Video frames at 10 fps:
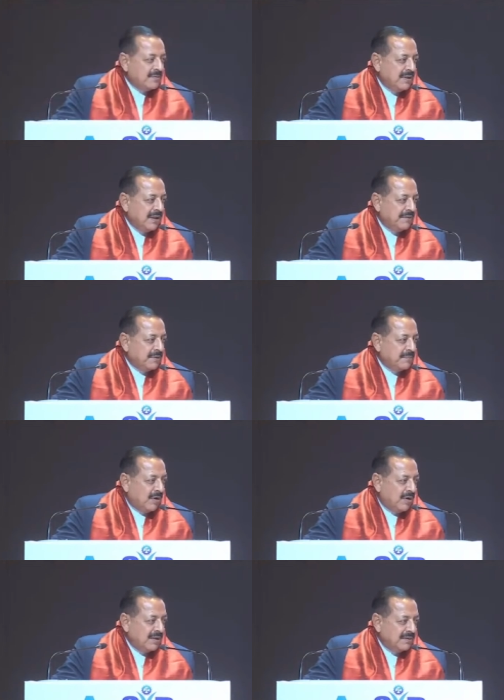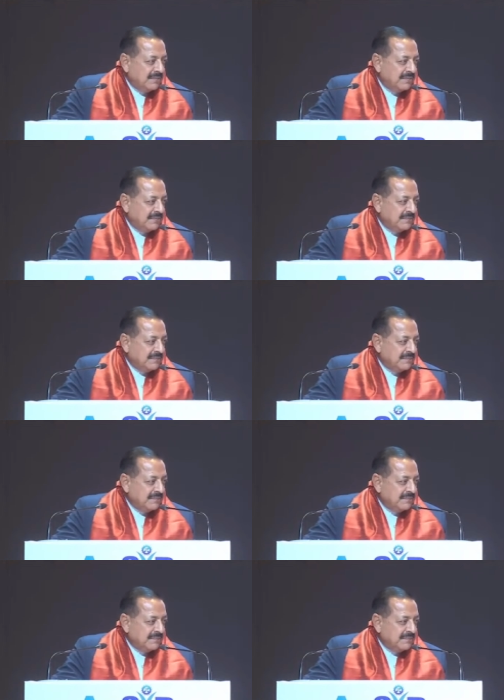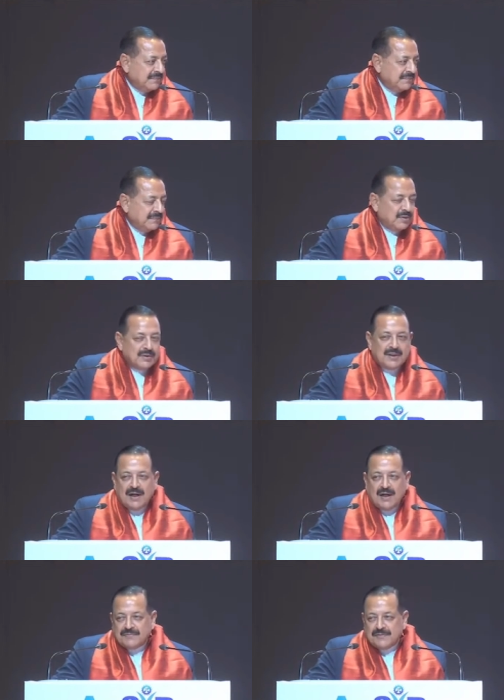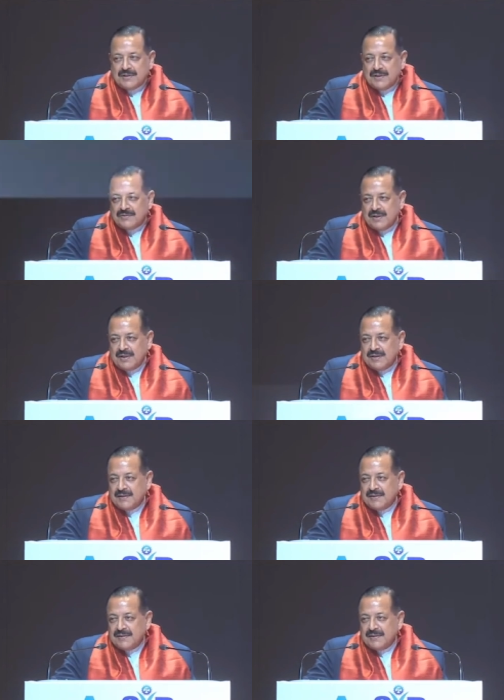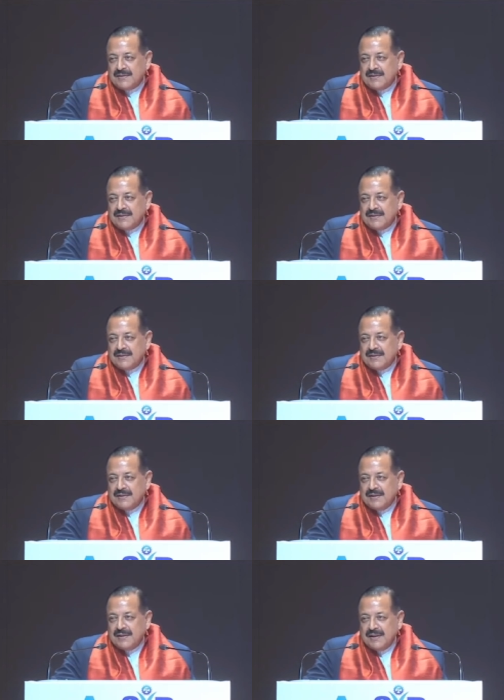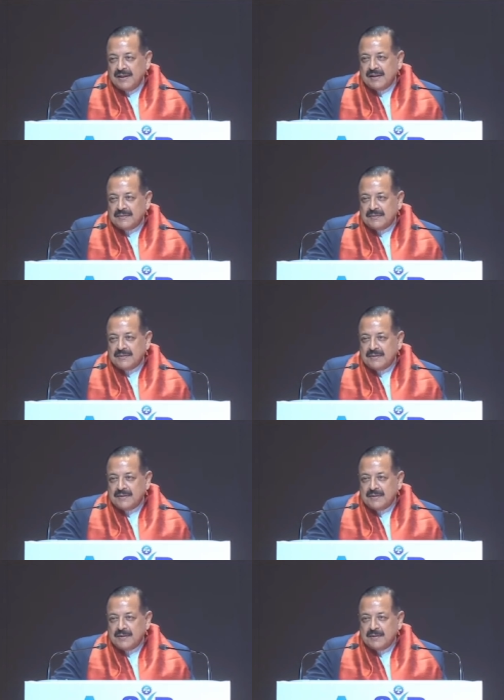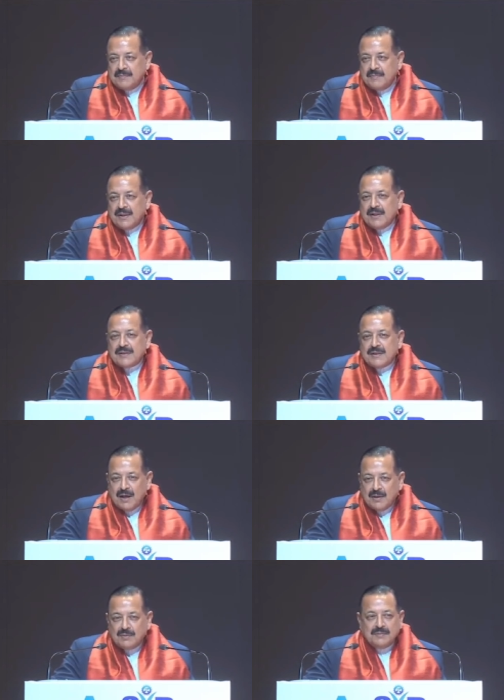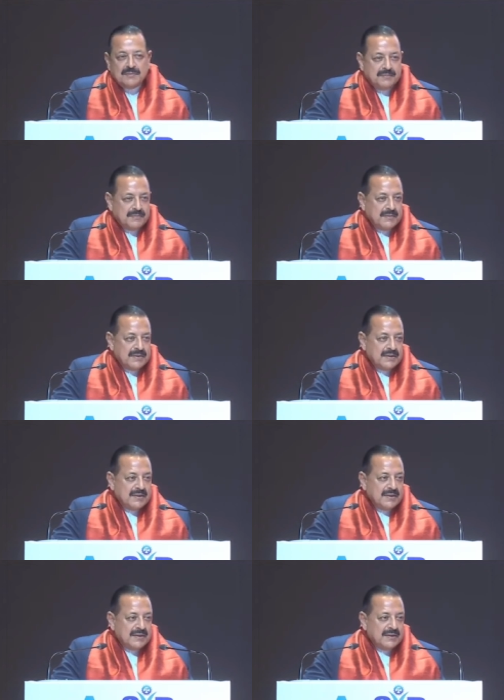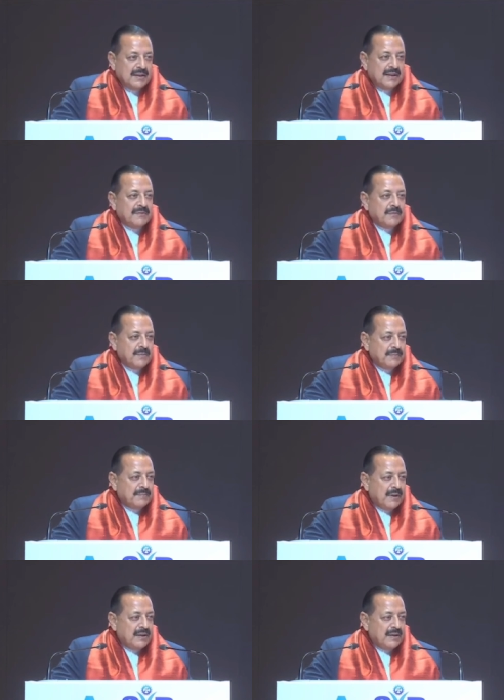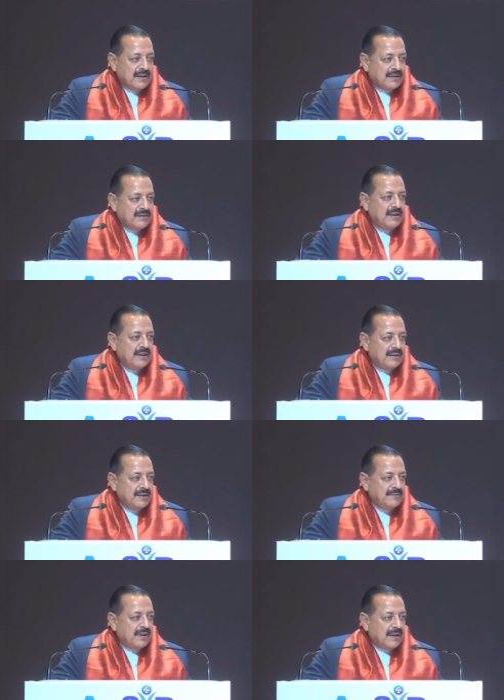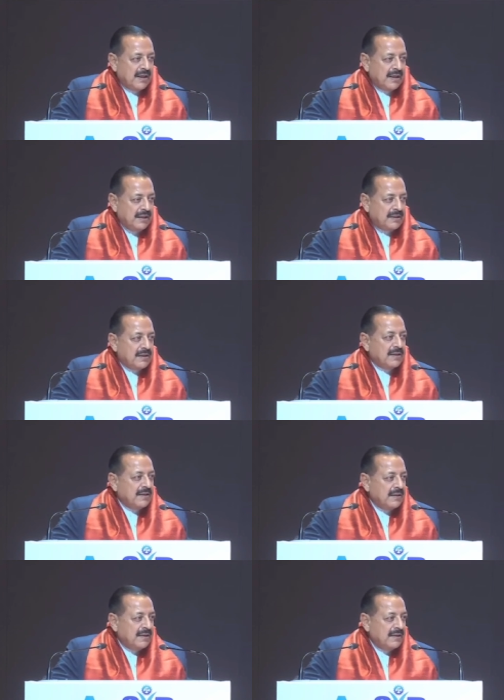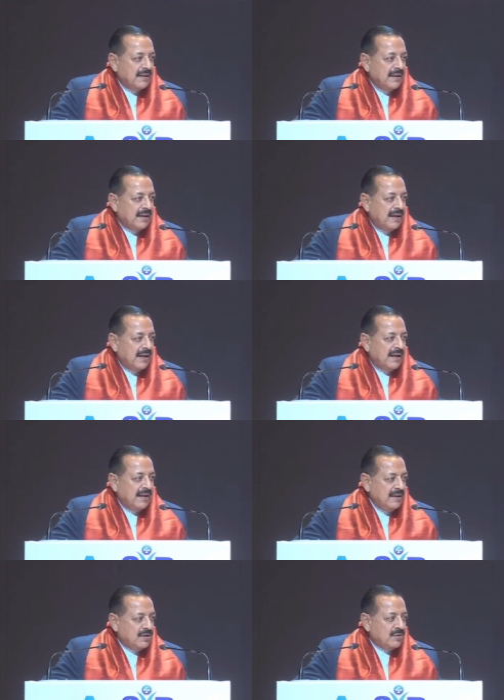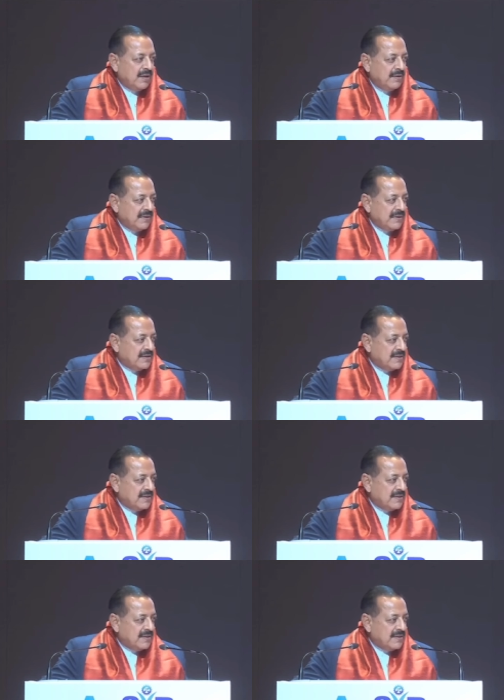when they were born more than half a century earlier. But it's now that the woman power is actually receiving recognition, and each one of us